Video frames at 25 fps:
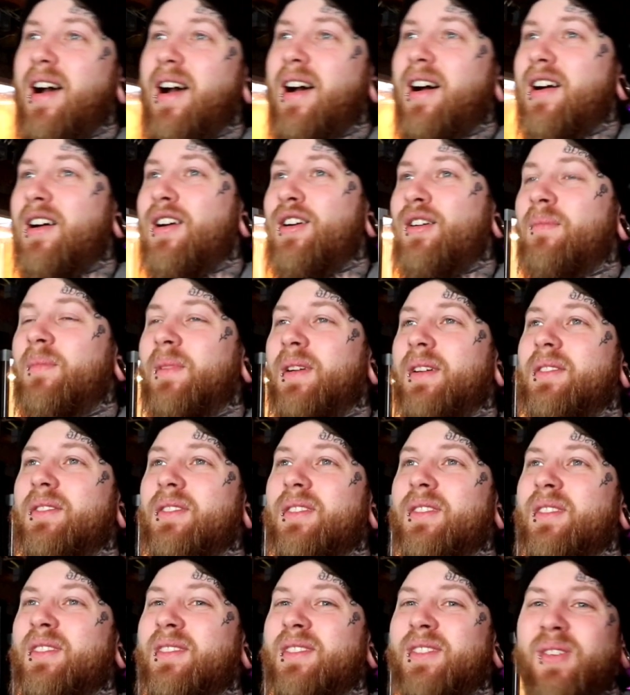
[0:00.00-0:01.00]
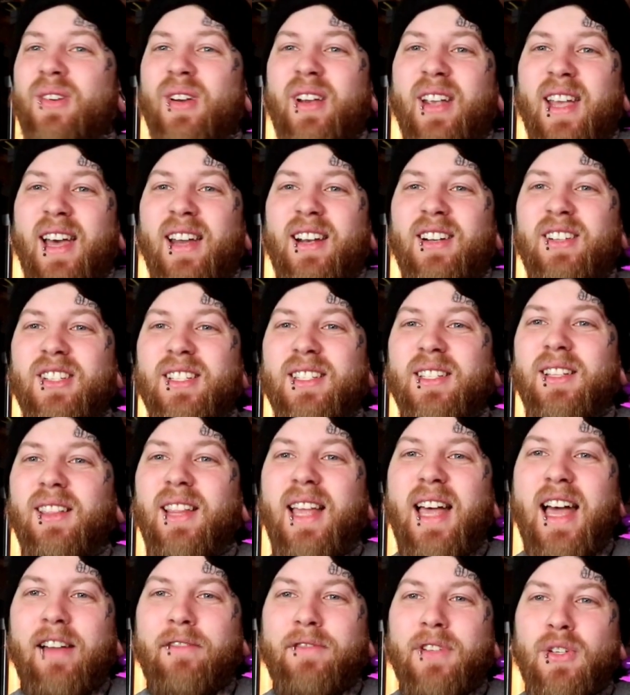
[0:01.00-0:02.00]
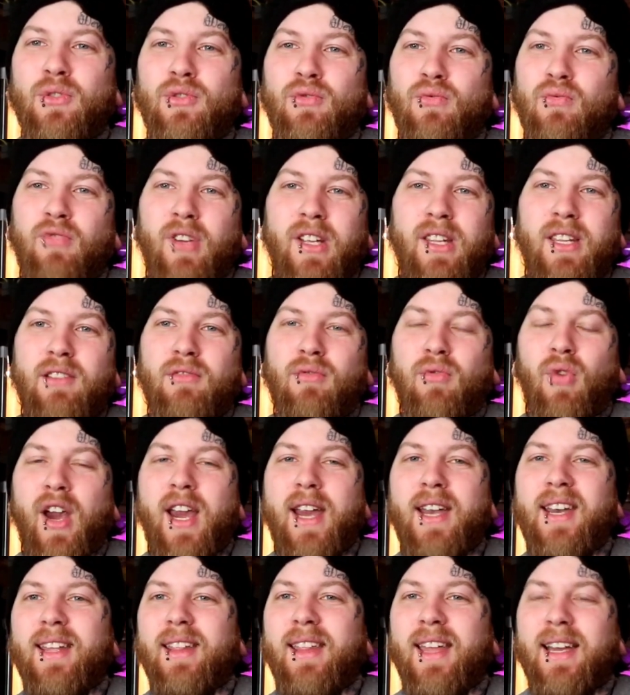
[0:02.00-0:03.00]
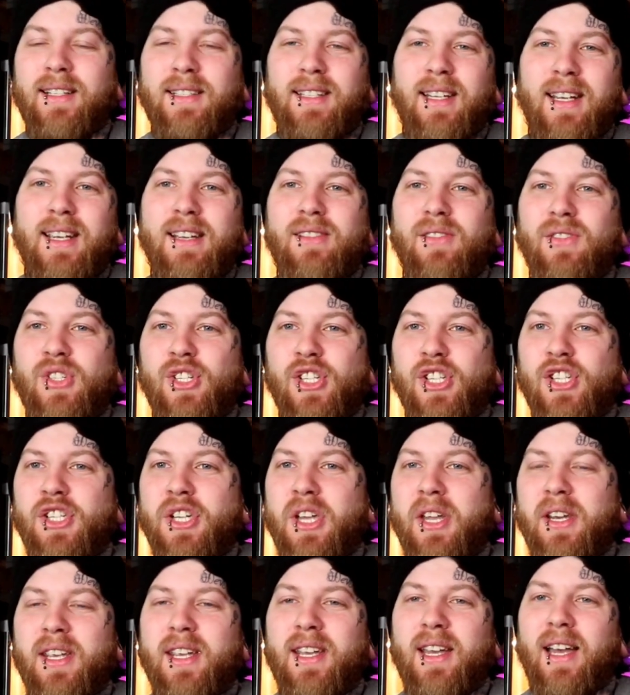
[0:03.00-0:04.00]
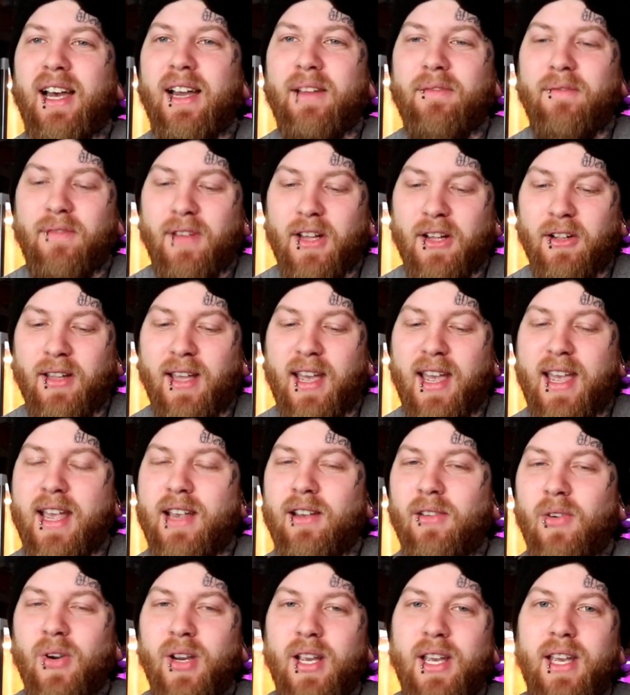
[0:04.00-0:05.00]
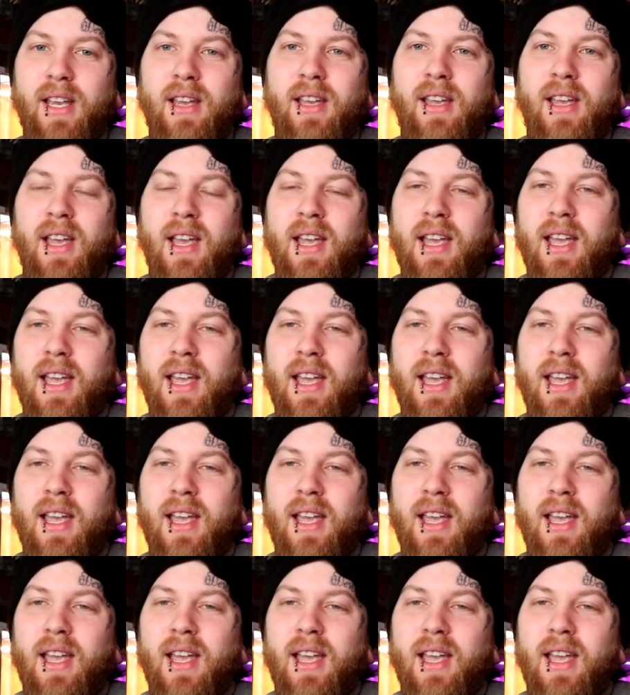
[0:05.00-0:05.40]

So I kind of just left. It was really rainy that day. It was shitty. I felt angry.